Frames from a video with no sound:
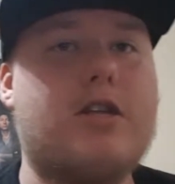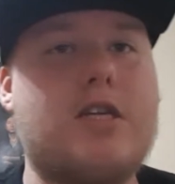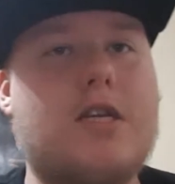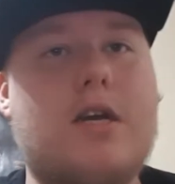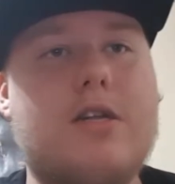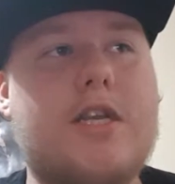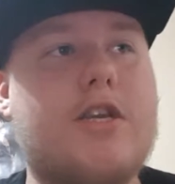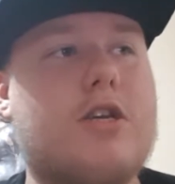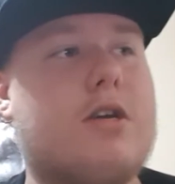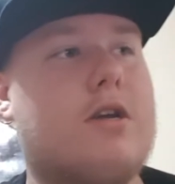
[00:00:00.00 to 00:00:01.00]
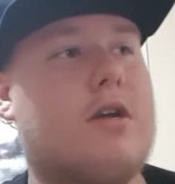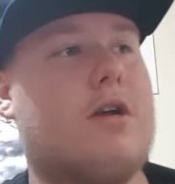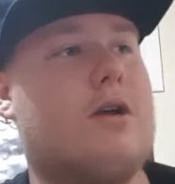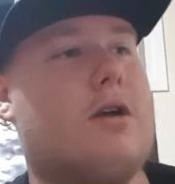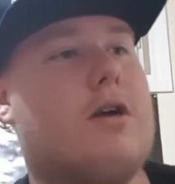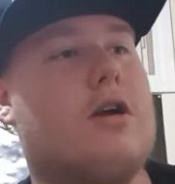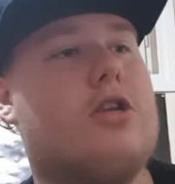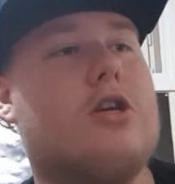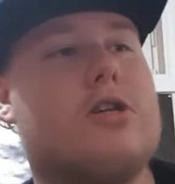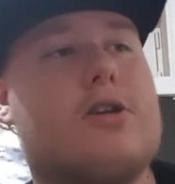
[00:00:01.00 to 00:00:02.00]
is it doesn't
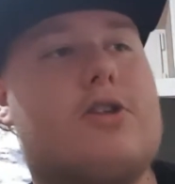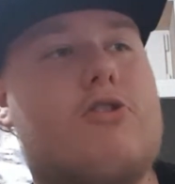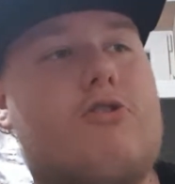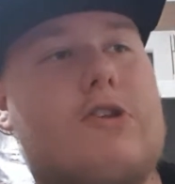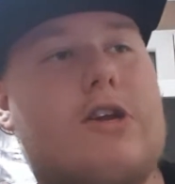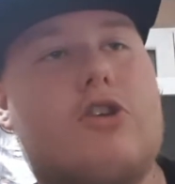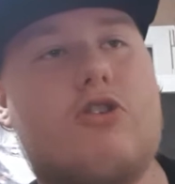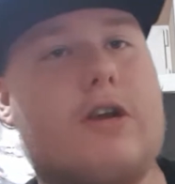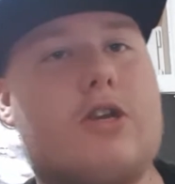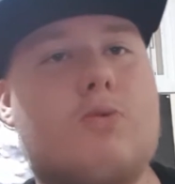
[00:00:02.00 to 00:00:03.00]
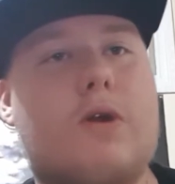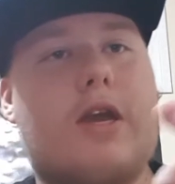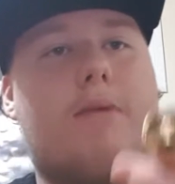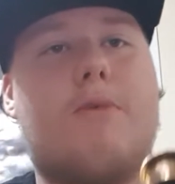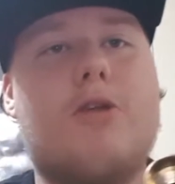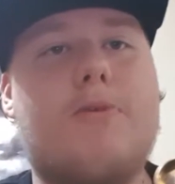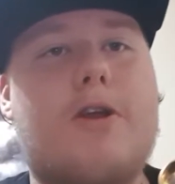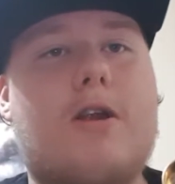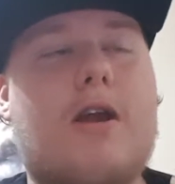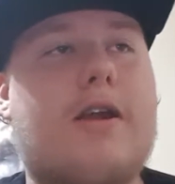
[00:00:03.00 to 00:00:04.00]
adjust because you're using a straight
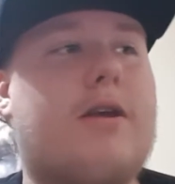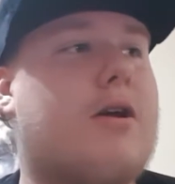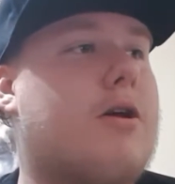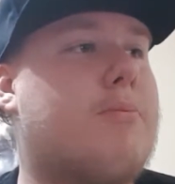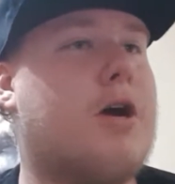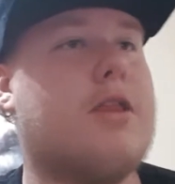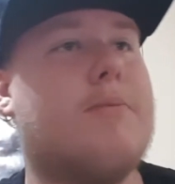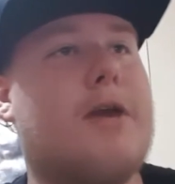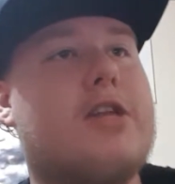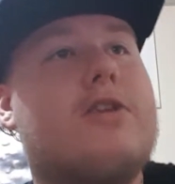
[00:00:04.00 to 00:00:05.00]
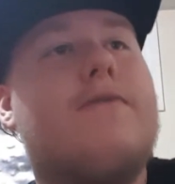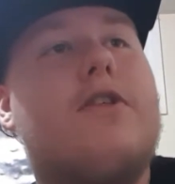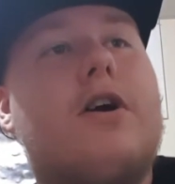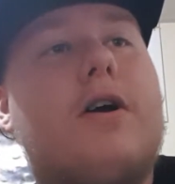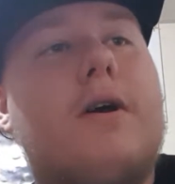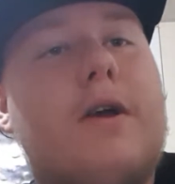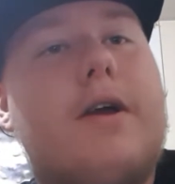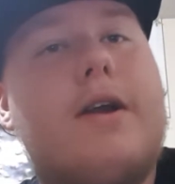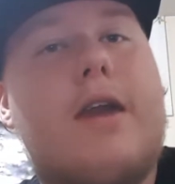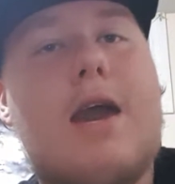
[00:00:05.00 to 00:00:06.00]
28mm already. But the base of the
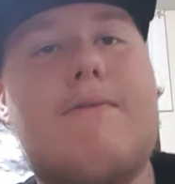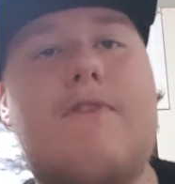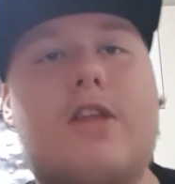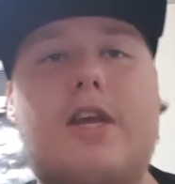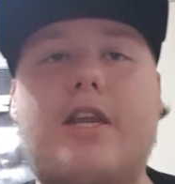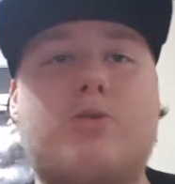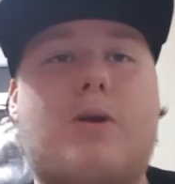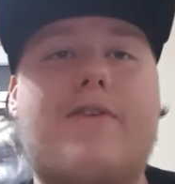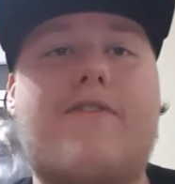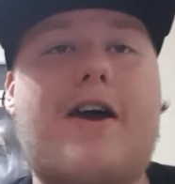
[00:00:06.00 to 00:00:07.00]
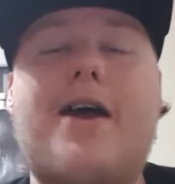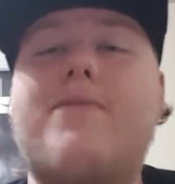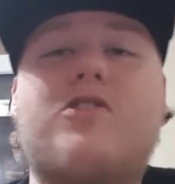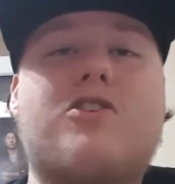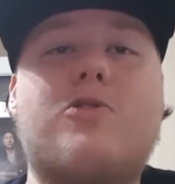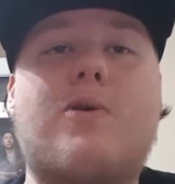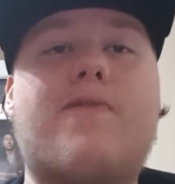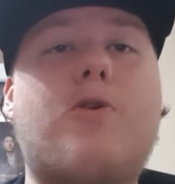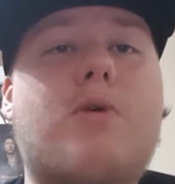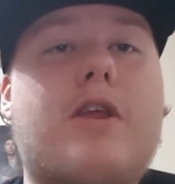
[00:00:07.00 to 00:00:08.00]
cap fits any 25s, so
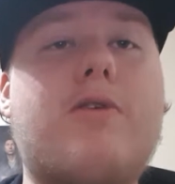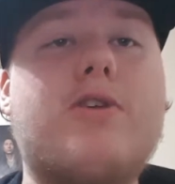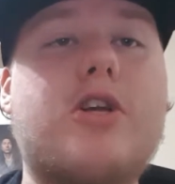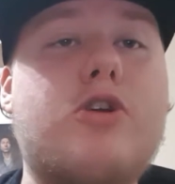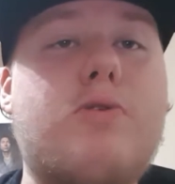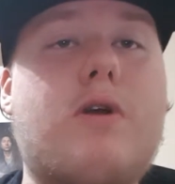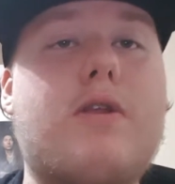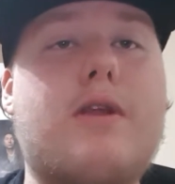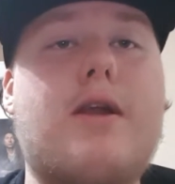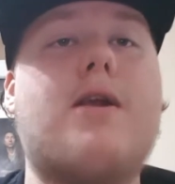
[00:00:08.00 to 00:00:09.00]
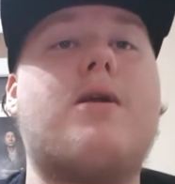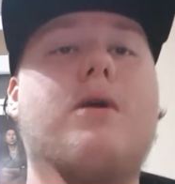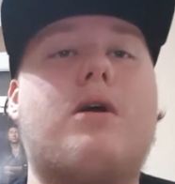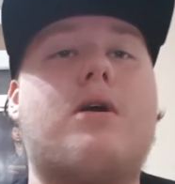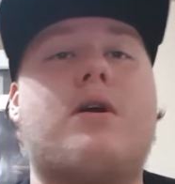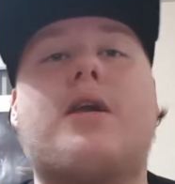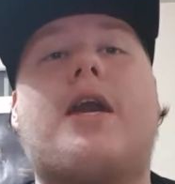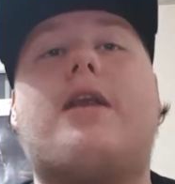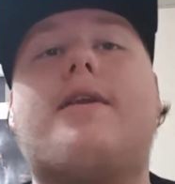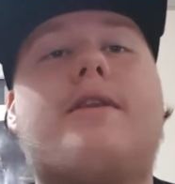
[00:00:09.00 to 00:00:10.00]
if you want to use a Goon on there,
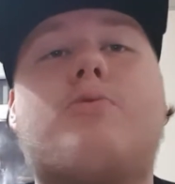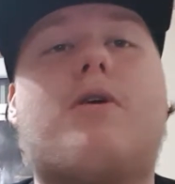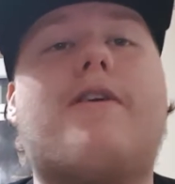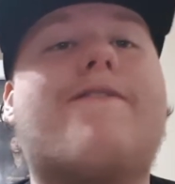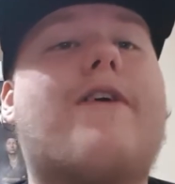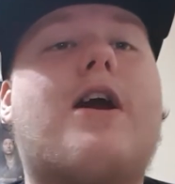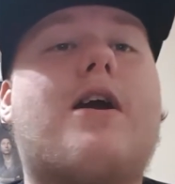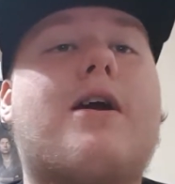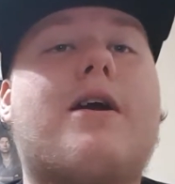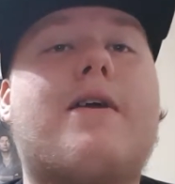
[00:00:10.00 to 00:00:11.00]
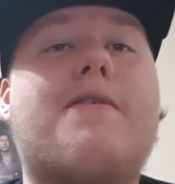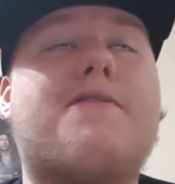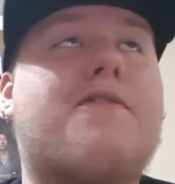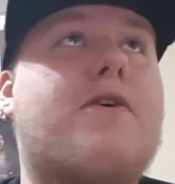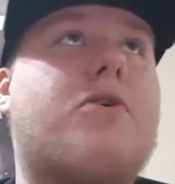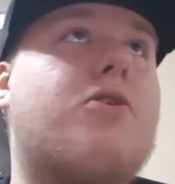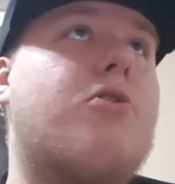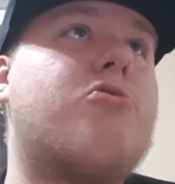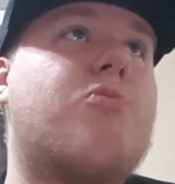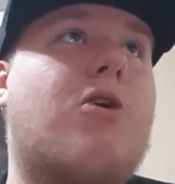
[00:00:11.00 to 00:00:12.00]
Kennedy 25,
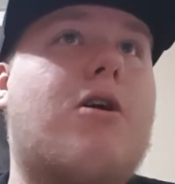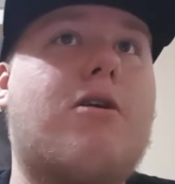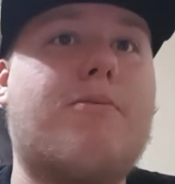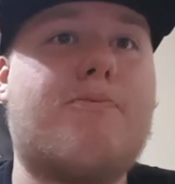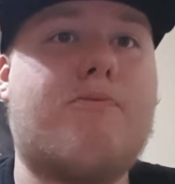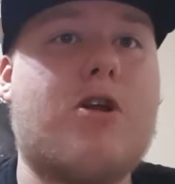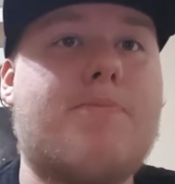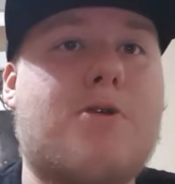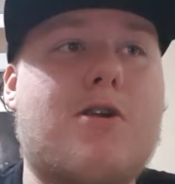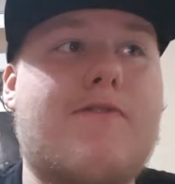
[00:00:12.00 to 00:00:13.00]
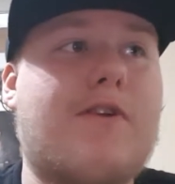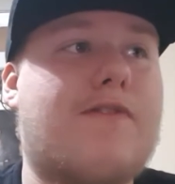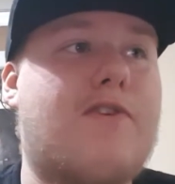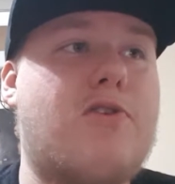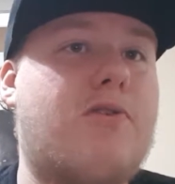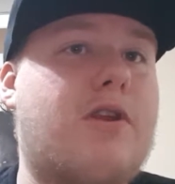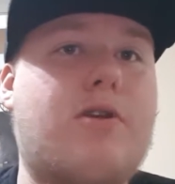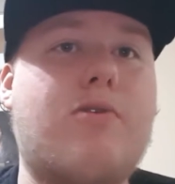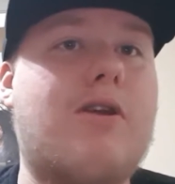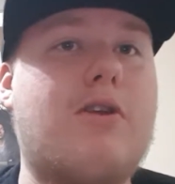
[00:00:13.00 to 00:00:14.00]
those will all run perfect for you.
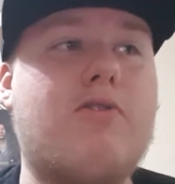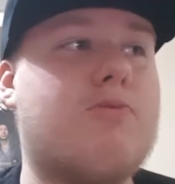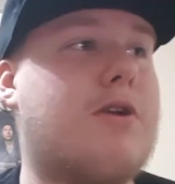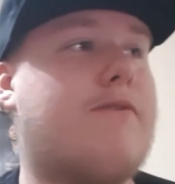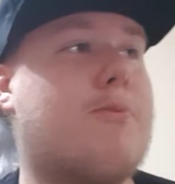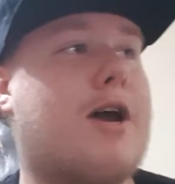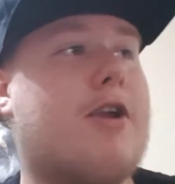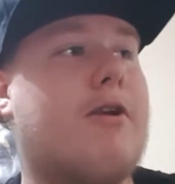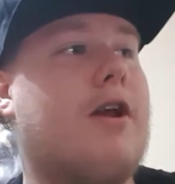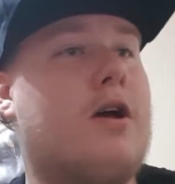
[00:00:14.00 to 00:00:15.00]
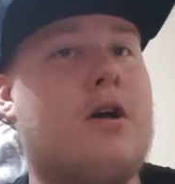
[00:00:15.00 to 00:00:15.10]
You can use whatever battery,